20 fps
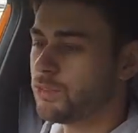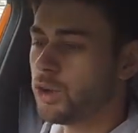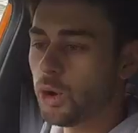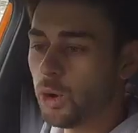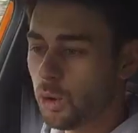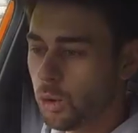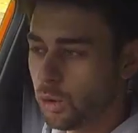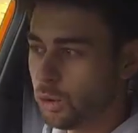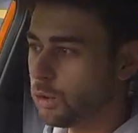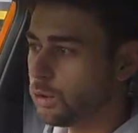
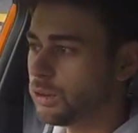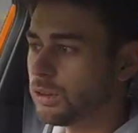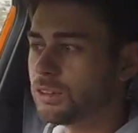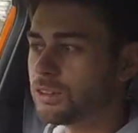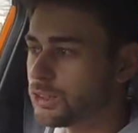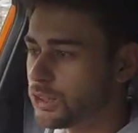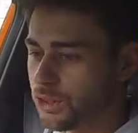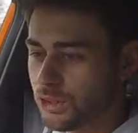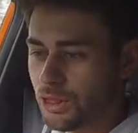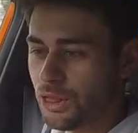all
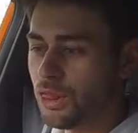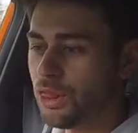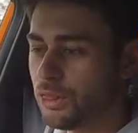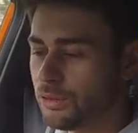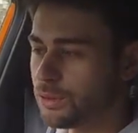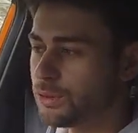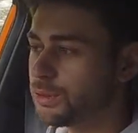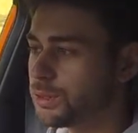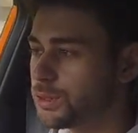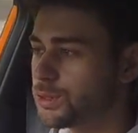done
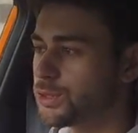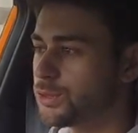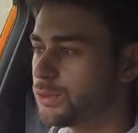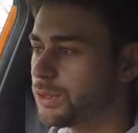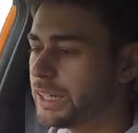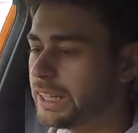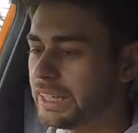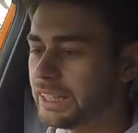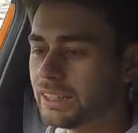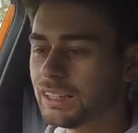through the
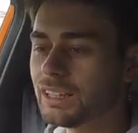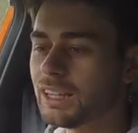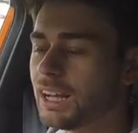screen,